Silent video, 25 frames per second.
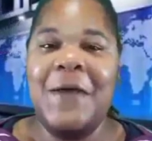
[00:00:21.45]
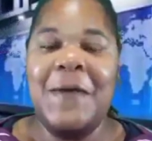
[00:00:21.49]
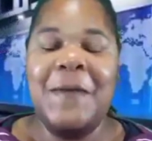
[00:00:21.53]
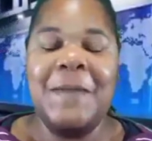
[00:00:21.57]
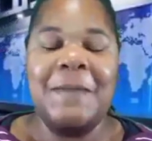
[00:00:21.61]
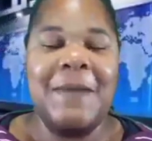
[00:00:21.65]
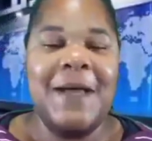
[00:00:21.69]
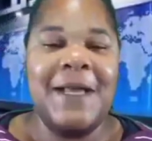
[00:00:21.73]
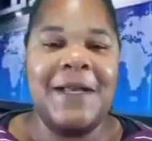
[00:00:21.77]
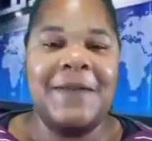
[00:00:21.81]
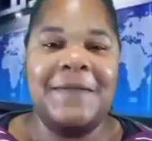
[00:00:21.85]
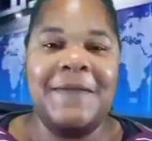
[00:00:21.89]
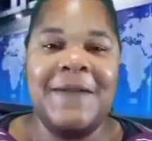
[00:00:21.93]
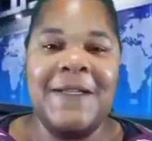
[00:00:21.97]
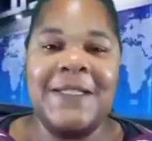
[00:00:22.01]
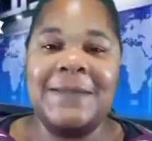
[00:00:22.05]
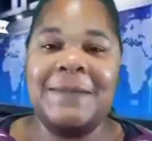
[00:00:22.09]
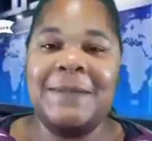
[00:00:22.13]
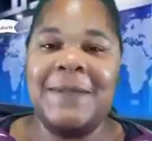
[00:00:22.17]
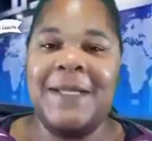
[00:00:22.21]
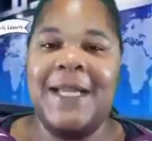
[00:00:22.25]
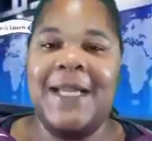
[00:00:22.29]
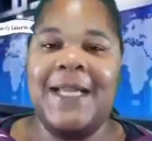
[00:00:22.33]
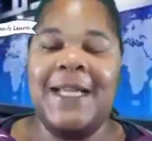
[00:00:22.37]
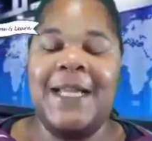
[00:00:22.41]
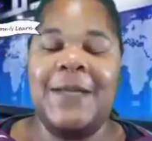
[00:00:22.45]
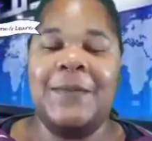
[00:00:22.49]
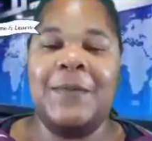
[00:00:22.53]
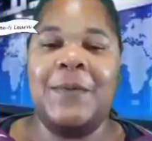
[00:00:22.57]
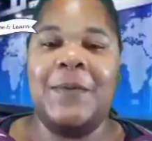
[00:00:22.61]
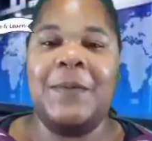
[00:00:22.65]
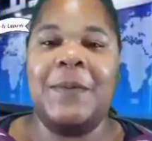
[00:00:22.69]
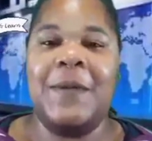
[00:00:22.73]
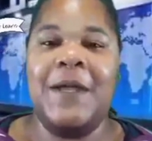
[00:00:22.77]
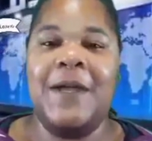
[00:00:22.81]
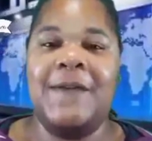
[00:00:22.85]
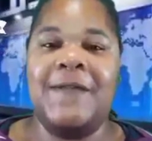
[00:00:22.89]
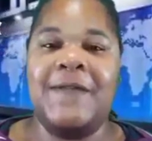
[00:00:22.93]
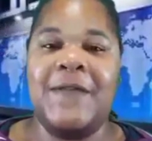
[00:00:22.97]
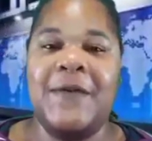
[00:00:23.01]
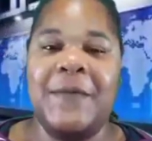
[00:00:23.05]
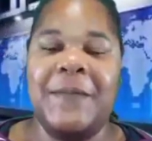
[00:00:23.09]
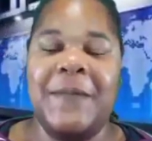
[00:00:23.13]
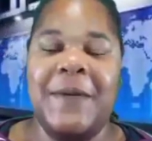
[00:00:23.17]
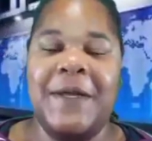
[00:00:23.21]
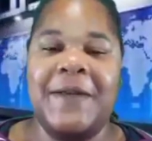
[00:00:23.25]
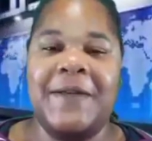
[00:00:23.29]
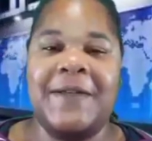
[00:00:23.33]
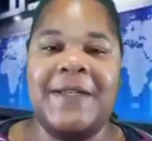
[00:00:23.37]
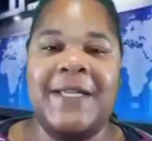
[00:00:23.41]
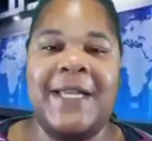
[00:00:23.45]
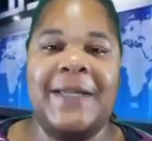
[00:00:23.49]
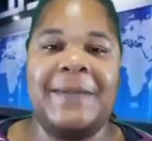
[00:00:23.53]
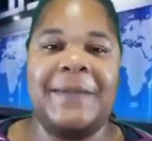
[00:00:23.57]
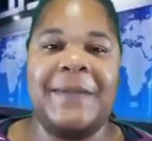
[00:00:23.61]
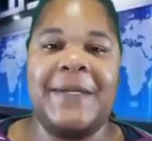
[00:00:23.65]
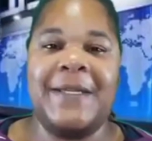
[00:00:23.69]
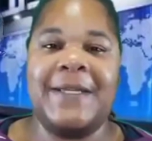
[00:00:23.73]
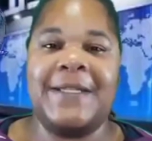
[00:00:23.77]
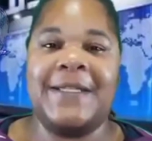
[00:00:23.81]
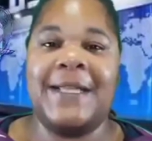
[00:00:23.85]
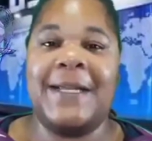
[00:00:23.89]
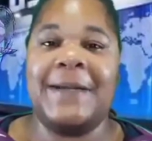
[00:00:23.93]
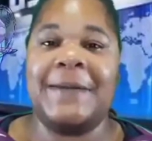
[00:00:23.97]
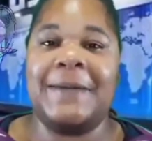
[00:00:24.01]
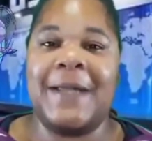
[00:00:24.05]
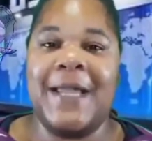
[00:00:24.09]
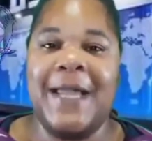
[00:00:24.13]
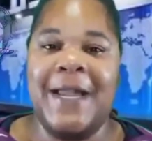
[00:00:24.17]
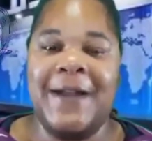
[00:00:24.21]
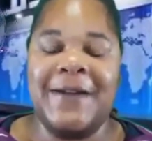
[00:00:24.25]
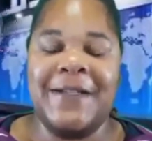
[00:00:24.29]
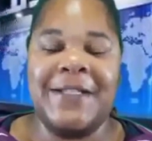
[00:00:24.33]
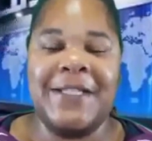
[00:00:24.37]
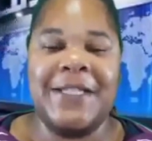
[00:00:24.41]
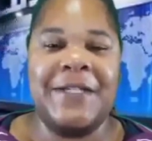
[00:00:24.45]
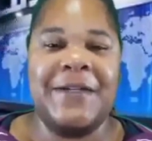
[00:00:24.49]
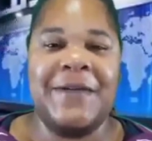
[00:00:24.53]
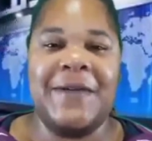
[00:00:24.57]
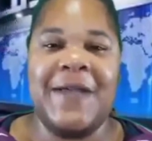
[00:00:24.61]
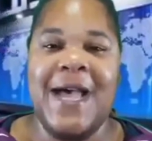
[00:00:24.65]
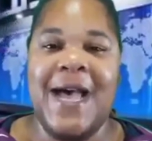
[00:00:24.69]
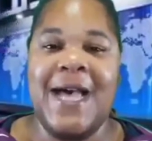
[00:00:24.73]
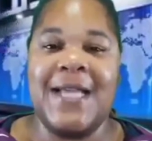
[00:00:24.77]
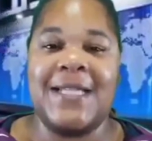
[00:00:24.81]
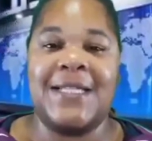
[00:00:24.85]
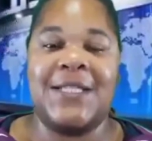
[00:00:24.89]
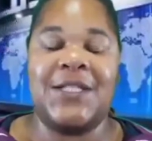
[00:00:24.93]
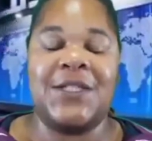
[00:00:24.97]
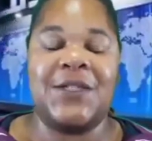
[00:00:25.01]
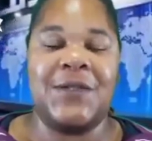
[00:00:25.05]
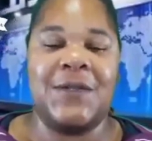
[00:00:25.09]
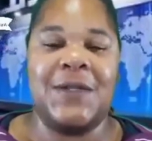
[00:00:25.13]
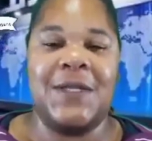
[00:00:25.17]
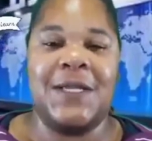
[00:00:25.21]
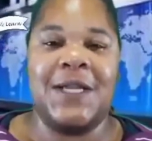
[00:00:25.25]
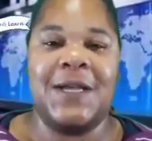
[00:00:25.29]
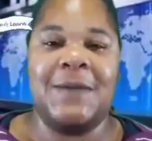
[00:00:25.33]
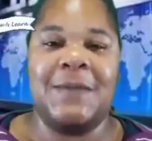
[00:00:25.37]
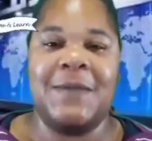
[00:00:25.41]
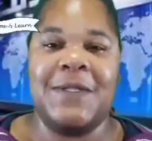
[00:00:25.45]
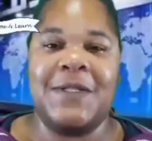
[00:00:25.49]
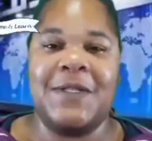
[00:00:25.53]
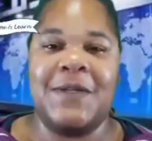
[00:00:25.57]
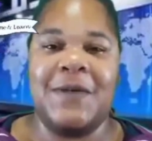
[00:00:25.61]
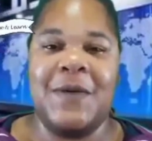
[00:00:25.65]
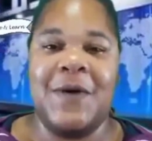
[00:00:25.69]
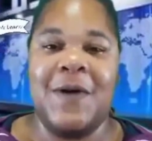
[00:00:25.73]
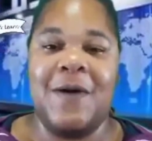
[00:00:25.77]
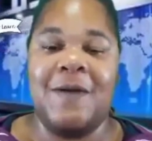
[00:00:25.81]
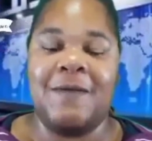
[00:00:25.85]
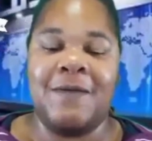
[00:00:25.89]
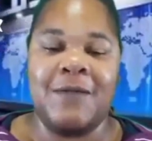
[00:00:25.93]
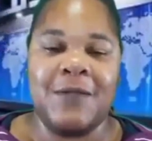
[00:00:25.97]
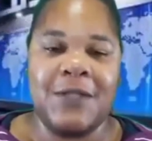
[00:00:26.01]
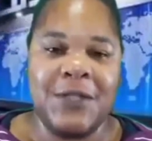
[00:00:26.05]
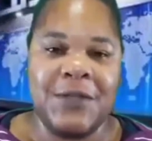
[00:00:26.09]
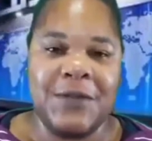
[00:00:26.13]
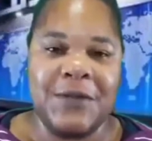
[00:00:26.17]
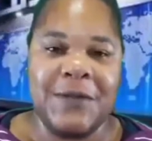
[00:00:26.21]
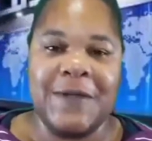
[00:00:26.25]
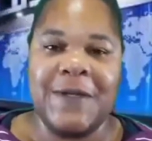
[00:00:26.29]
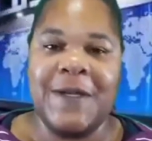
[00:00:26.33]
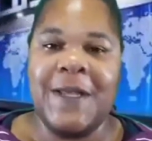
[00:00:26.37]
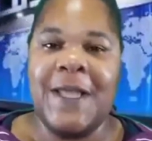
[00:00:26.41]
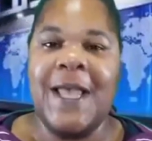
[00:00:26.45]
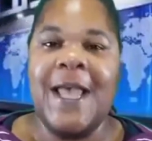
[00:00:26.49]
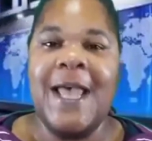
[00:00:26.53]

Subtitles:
manifest, plan, and prepare for a better day, because I guarantee you guys is surely coming to you all for sure.